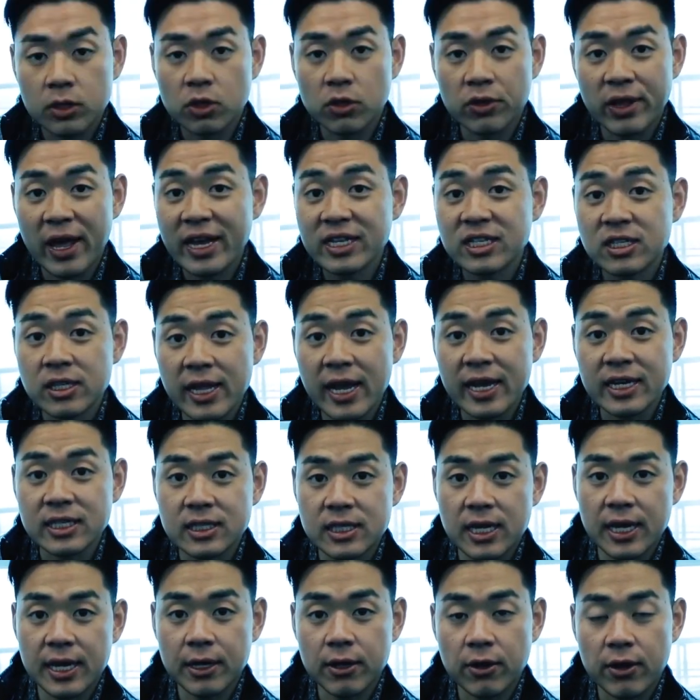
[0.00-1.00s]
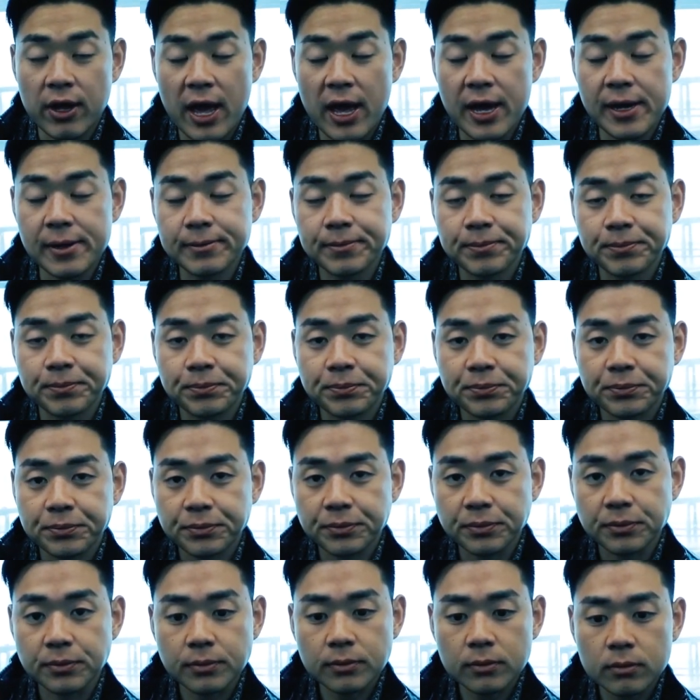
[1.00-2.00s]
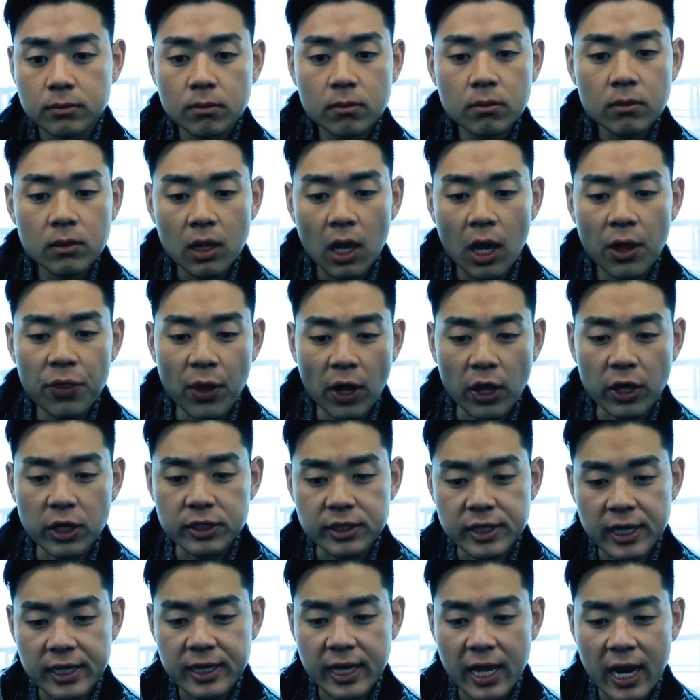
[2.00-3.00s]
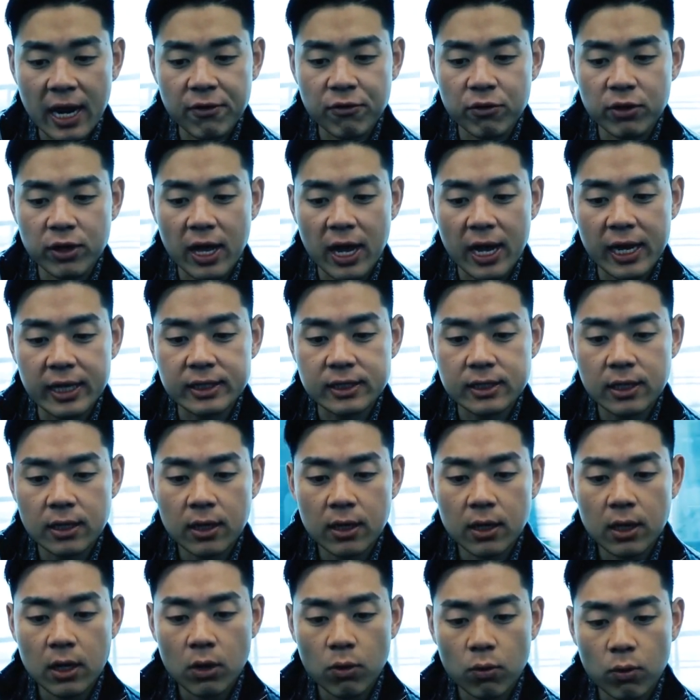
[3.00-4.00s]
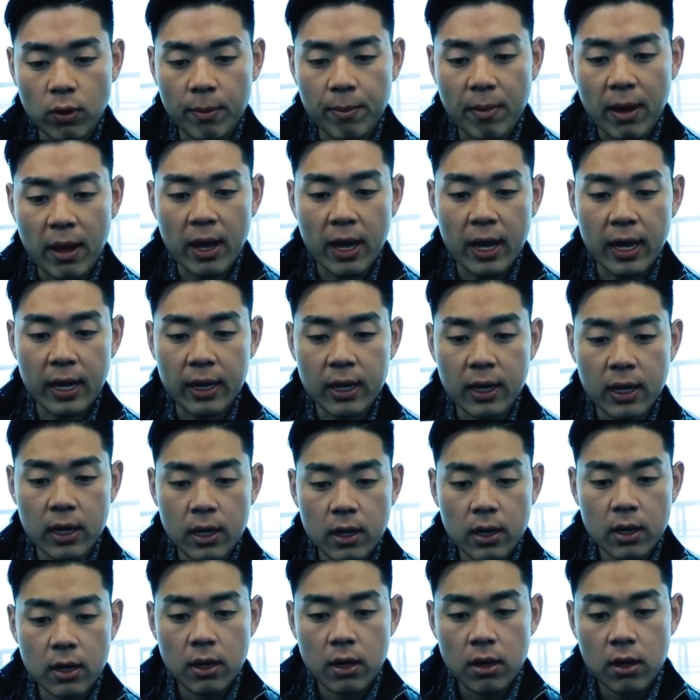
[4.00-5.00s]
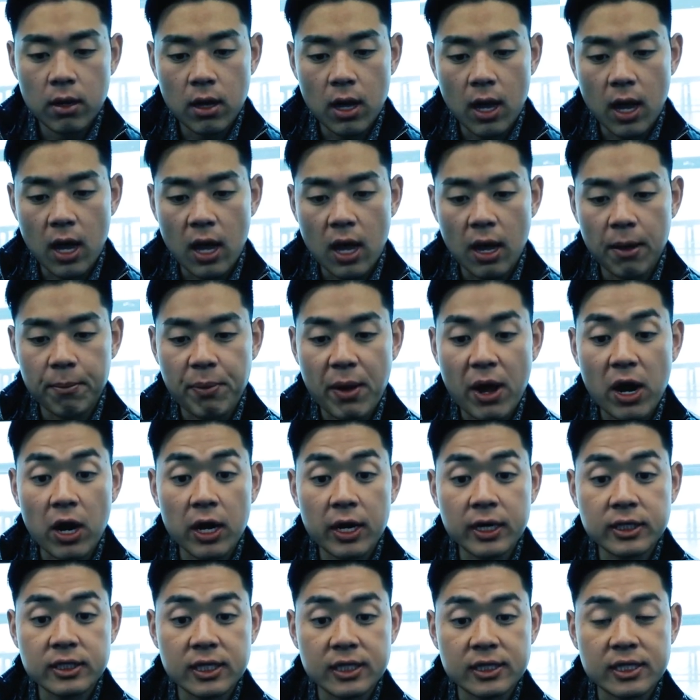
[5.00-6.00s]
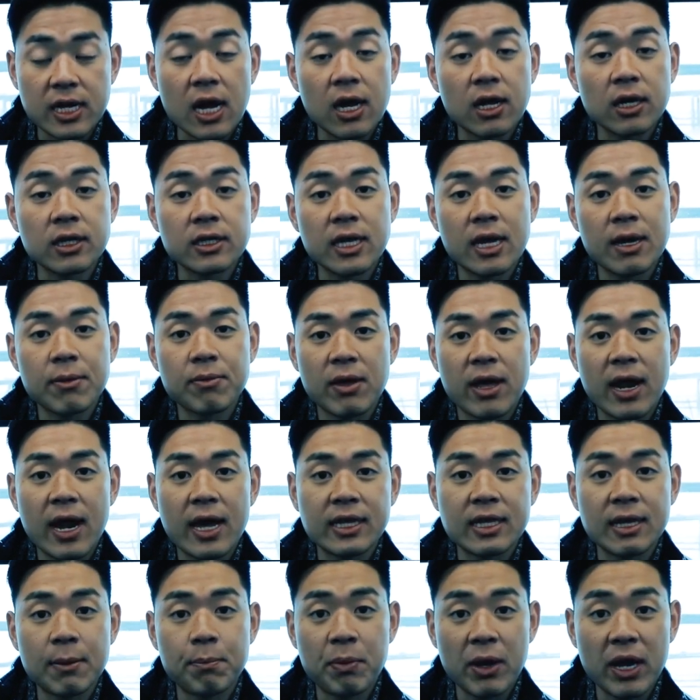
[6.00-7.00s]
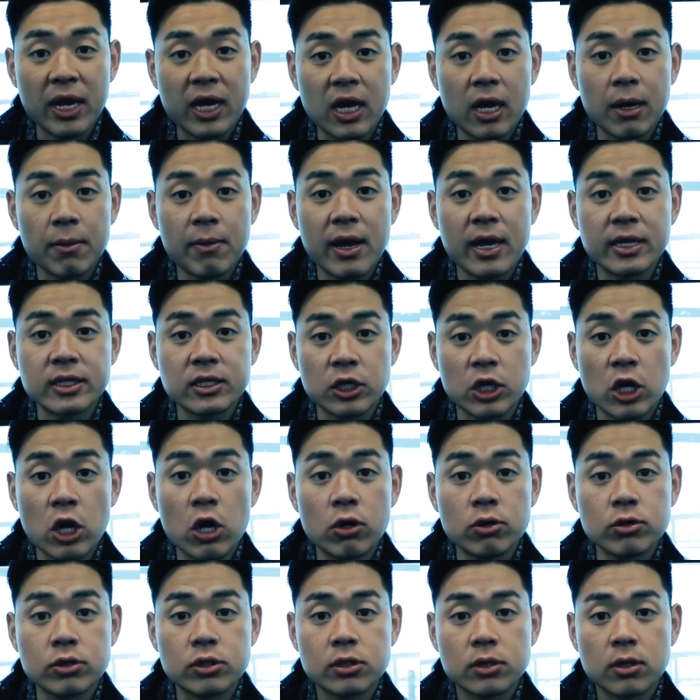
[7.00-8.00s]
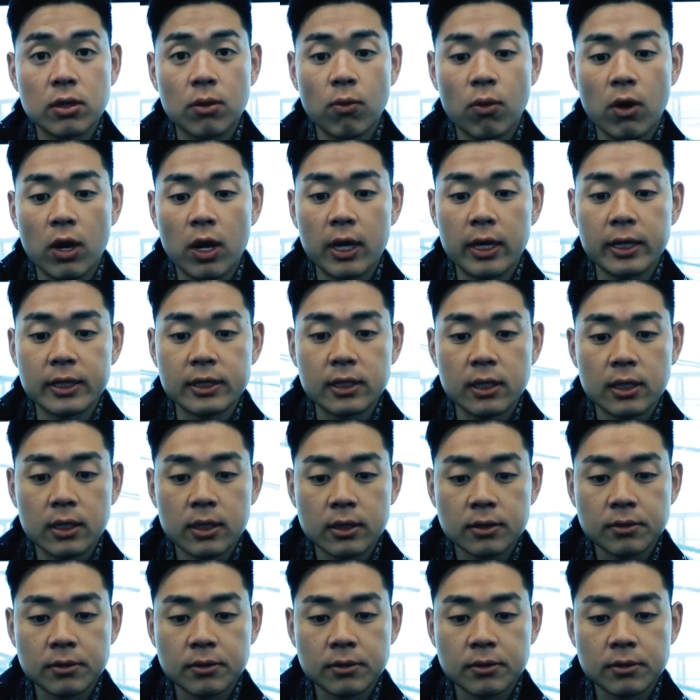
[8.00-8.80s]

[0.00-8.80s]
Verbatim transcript: So that's the next thing, okay? Another thing that I realized when my uh, parents and telling them that I did pickup as a coach was